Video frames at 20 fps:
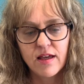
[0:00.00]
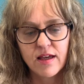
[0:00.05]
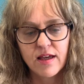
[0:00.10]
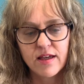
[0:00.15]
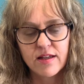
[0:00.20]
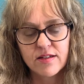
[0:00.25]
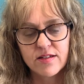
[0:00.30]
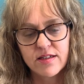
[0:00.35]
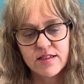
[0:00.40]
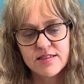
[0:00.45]

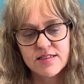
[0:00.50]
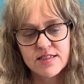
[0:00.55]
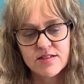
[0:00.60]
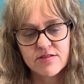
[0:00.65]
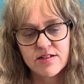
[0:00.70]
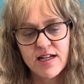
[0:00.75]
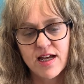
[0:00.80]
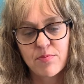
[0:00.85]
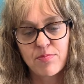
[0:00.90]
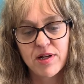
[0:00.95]
And is there
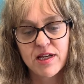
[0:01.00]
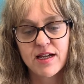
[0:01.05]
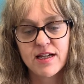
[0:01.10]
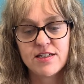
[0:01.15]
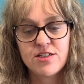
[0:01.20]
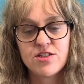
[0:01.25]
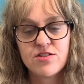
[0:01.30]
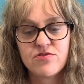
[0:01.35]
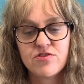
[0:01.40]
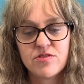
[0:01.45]
an
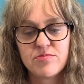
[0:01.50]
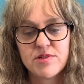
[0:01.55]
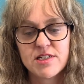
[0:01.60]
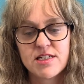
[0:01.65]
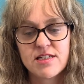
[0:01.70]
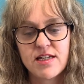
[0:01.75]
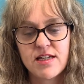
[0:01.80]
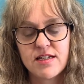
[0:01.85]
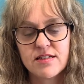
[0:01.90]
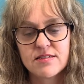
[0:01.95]
application from the
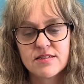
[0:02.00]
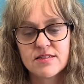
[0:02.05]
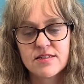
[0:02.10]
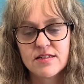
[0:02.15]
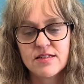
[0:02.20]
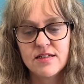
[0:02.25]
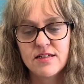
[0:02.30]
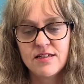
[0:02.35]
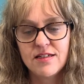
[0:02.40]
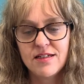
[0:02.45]

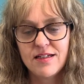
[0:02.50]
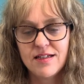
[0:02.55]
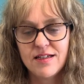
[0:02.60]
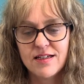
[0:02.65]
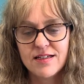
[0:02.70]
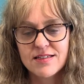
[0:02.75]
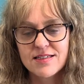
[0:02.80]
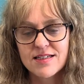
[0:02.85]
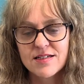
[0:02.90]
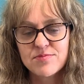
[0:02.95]
text?
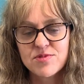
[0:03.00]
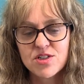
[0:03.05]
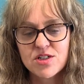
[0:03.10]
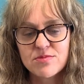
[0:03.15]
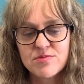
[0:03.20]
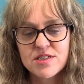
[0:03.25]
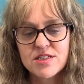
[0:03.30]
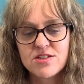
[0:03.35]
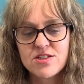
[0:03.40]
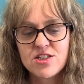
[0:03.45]

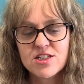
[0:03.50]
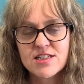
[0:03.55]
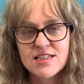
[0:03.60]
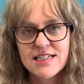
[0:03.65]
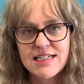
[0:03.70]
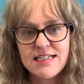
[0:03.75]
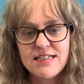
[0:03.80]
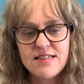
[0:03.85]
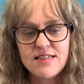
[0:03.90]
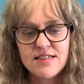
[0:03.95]
Sometimes it's just
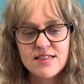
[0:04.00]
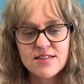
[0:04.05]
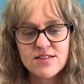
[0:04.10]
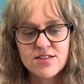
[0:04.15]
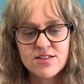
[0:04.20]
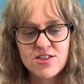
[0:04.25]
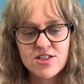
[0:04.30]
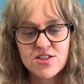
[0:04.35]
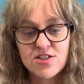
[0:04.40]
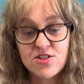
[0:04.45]
easier
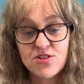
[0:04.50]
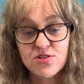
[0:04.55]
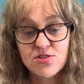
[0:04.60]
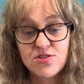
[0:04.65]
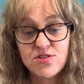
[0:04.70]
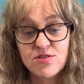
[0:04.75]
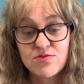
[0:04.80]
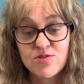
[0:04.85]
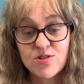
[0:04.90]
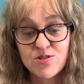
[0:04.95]
to just
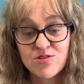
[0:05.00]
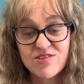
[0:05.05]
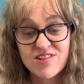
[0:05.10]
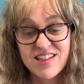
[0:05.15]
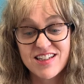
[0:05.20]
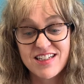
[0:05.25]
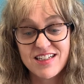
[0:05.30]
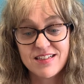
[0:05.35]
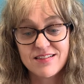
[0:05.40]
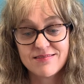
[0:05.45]
do the wrong
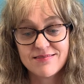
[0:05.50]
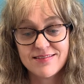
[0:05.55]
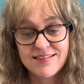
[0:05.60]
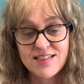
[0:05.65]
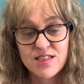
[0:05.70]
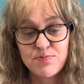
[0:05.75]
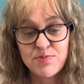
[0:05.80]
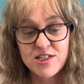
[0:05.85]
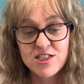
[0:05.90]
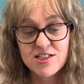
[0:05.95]
thing,
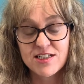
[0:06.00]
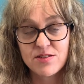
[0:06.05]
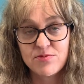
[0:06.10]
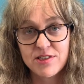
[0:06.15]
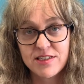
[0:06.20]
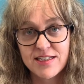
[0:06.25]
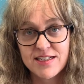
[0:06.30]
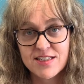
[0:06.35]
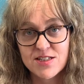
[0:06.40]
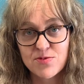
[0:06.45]
especially
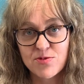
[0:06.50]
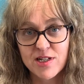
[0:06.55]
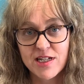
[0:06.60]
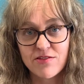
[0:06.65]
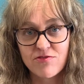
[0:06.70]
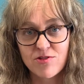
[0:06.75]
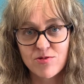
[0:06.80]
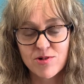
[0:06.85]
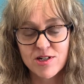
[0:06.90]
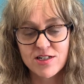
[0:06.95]
when that's what
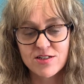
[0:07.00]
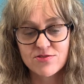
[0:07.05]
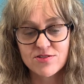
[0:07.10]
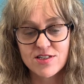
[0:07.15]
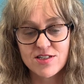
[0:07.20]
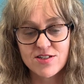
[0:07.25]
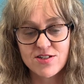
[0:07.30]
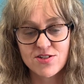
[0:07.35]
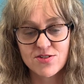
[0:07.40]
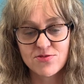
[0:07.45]
everyone else
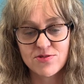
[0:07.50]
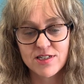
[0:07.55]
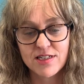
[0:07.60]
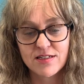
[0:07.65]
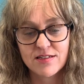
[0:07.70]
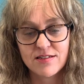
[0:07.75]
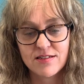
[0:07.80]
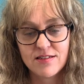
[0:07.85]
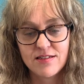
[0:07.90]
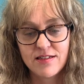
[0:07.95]
is doing.
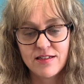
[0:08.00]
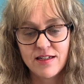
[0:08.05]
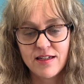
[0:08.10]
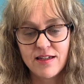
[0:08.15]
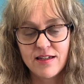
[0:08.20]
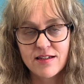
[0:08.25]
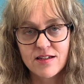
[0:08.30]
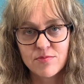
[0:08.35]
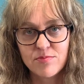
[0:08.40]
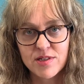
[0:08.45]

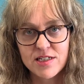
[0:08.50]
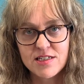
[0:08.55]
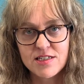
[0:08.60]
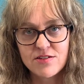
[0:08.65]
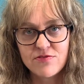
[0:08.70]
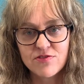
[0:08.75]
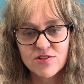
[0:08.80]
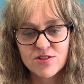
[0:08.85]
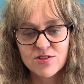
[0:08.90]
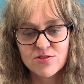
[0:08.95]
It can be
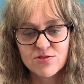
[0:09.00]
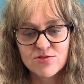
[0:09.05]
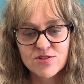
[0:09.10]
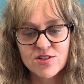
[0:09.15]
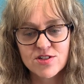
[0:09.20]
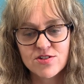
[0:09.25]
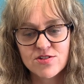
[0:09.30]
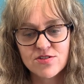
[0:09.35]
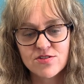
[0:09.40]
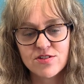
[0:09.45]
difficult
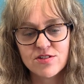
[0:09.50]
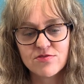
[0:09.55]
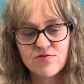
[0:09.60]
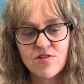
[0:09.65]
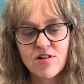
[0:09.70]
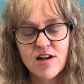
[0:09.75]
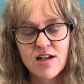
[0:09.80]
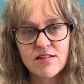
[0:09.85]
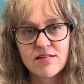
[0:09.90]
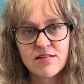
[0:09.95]
to do the
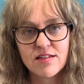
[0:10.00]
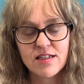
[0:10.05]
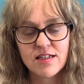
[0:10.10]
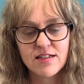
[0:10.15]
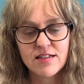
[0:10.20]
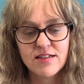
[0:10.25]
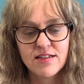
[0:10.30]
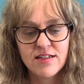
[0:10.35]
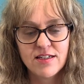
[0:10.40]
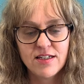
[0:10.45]
right
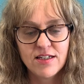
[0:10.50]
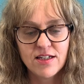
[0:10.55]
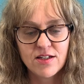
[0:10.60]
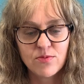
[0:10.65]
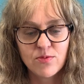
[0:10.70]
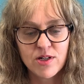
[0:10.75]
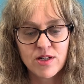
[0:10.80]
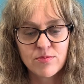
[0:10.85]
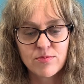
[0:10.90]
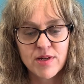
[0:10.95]
thing
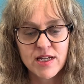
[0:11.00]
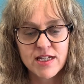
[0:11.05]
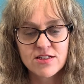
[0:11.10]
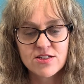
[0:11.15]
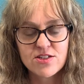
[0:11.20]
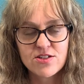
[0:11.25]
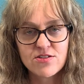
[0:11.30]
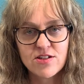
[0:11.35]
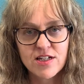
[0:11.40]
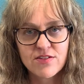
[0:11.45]
when it
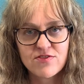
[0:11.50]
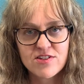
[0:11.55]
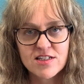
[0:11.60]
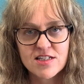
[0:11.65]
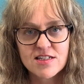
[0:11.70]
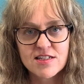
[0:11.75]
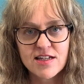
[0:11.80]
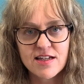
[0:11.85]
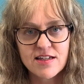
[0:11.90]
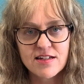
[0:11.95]
makes you have to
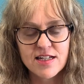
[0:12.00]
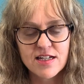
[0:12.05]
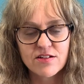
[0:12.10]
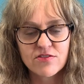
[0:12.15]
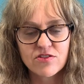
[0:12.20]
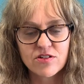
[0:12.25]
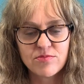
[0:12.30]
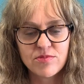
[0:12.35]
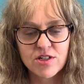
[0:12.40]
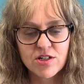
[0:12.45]
stand out
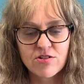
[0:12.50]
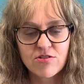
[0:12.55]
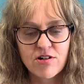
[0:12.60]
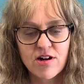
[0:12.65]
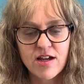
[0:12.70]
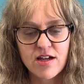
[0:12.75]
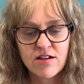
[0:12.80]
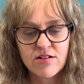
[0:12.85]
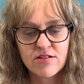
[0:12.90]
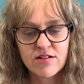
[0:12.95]
from the
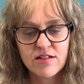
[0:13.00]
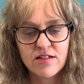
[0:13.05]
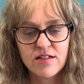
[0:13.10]
crowd.